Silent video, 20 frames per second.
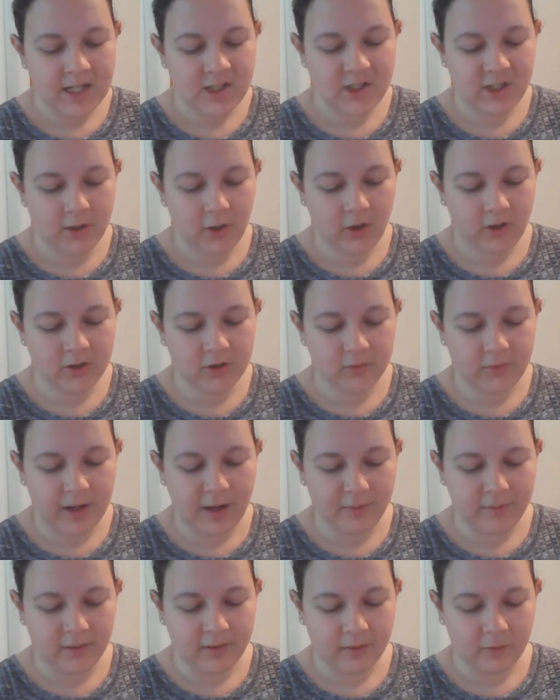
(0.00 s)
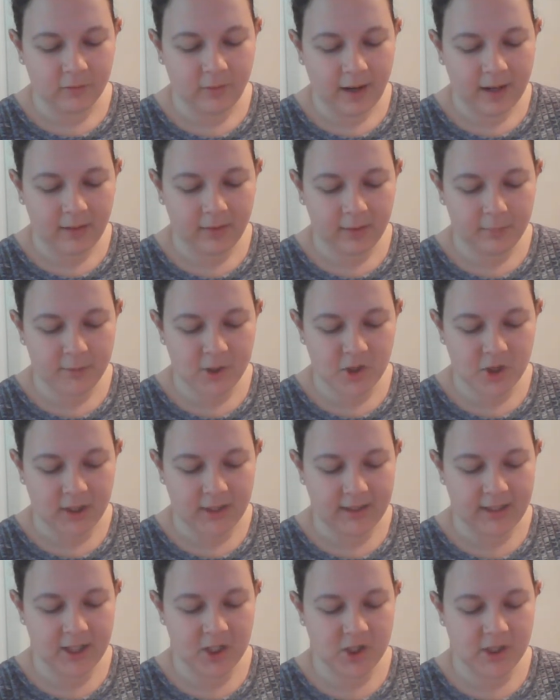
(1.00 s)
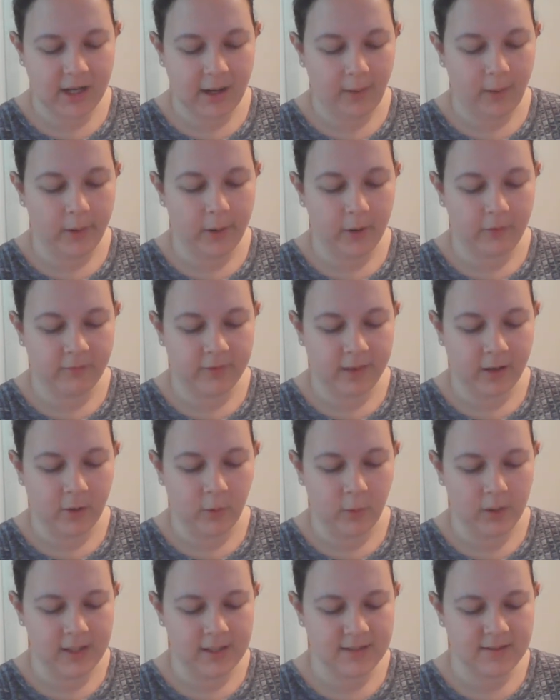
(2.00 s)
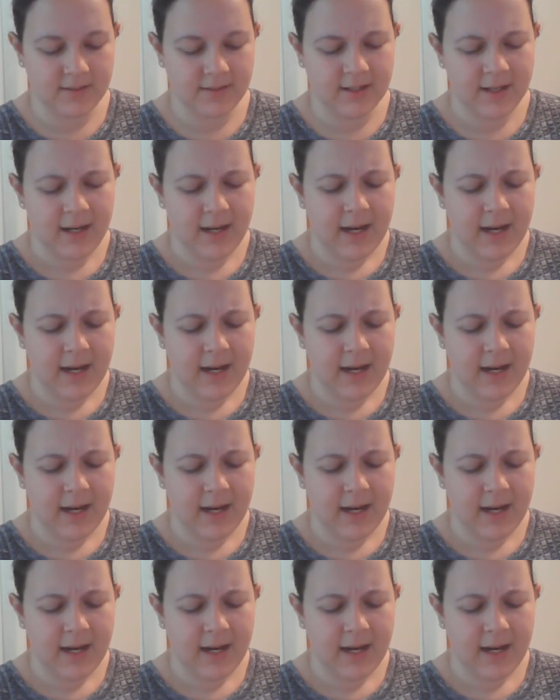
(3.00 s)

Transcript: She looked around at the rattling machine and shouted over the noise.